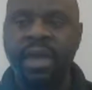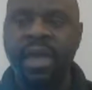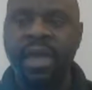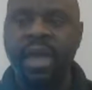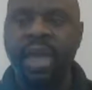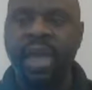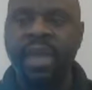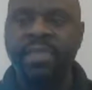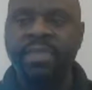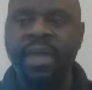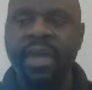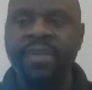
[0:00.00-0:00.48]

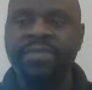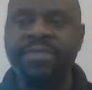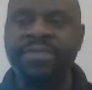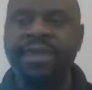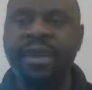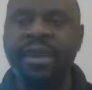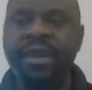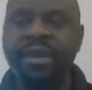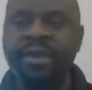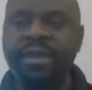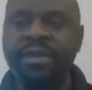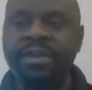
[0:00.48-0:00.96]
and that
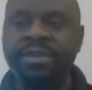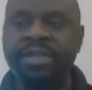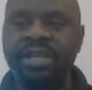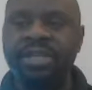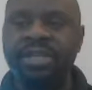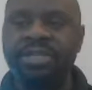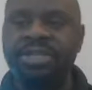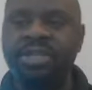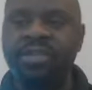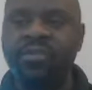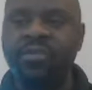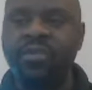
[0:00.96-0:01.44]
their
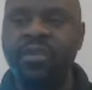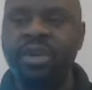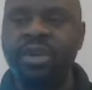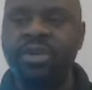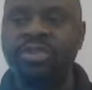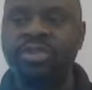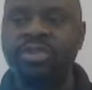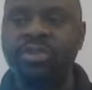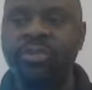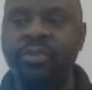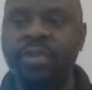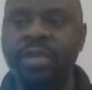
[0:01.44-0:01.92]
intention was
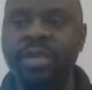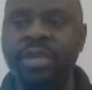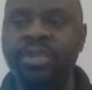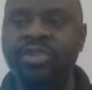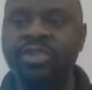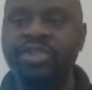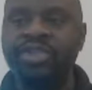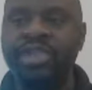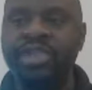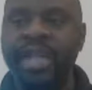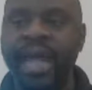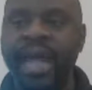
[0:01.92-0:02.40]
to
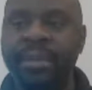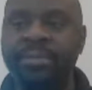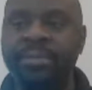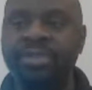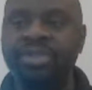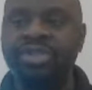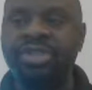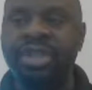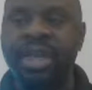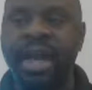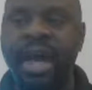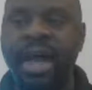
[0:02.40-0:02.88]
reestablish
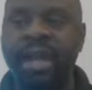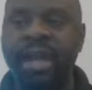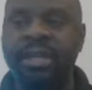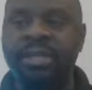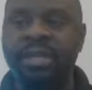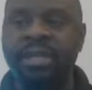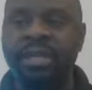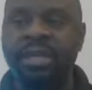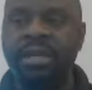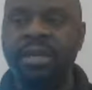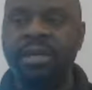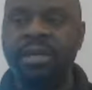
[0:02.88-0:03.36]
the
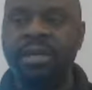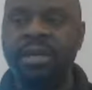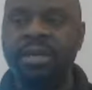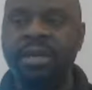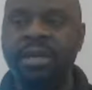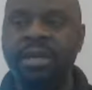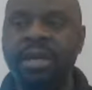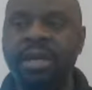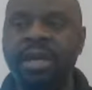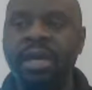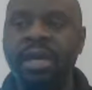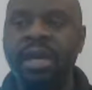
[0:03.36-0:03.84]
idea
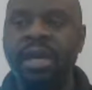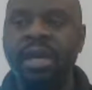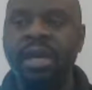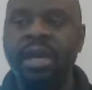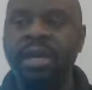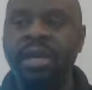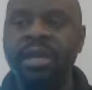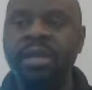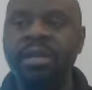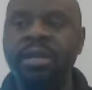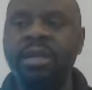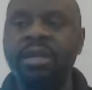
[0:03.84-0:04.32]

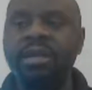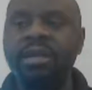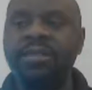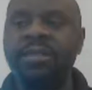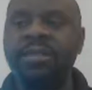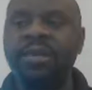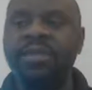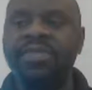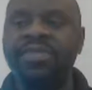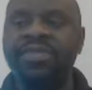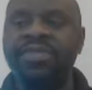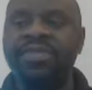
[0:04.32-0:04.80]
in the
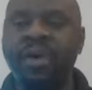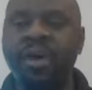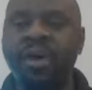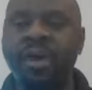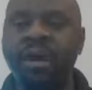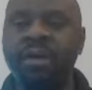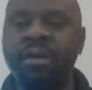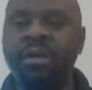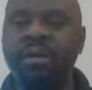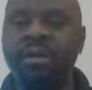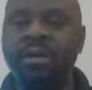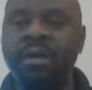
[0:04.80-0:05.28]
thought
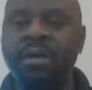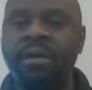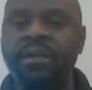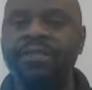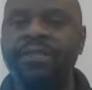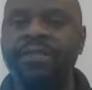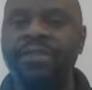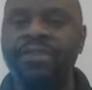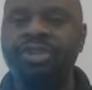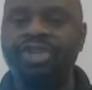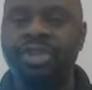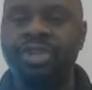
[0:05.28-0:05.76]
of the
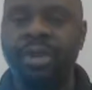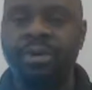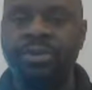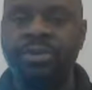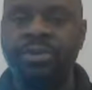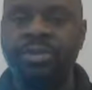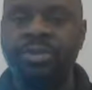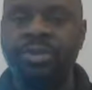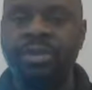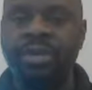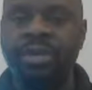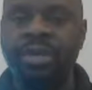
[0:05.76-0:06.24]

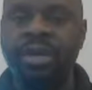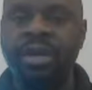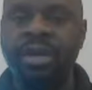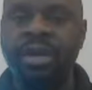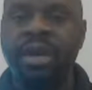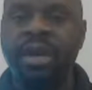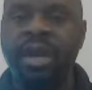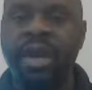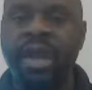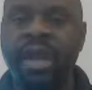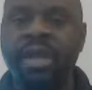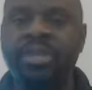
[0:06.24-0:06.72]
church
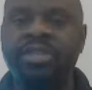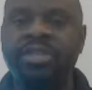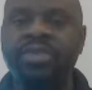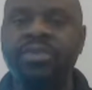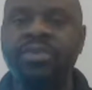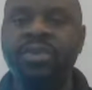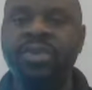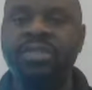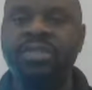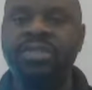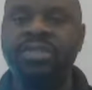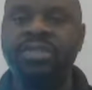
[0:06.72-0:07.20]

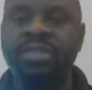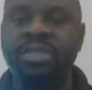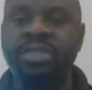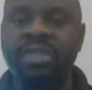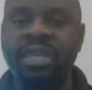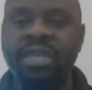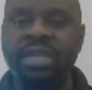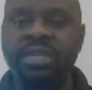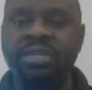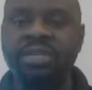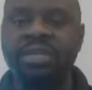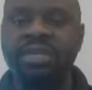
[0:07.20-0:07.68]
and to
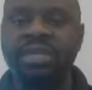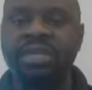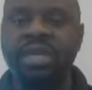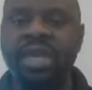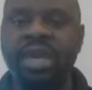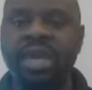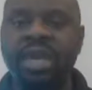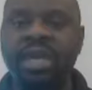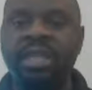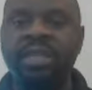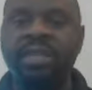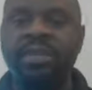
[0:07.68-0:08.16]
assist
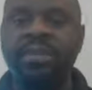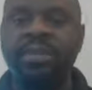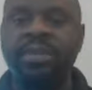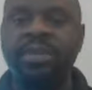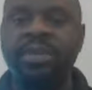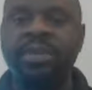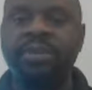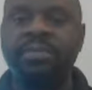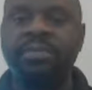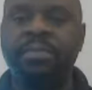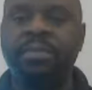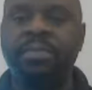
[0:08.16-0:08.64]
in
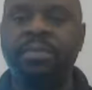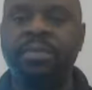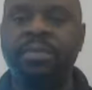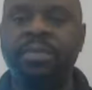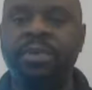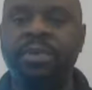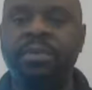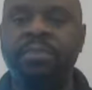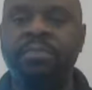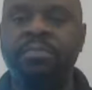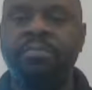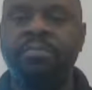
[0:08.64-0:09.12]

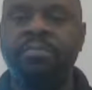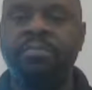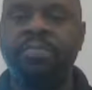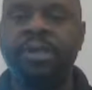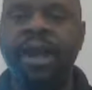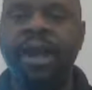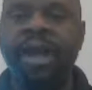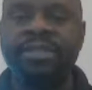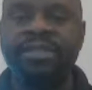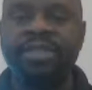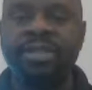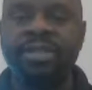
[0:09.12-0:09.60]
the
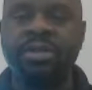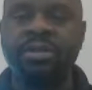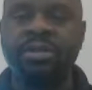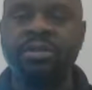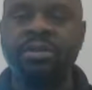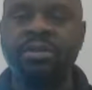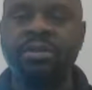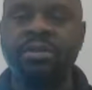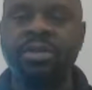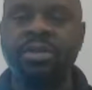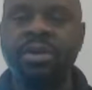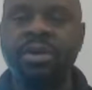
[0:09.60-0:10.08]

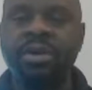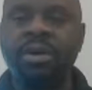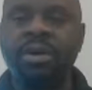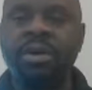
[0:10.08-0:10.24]
practical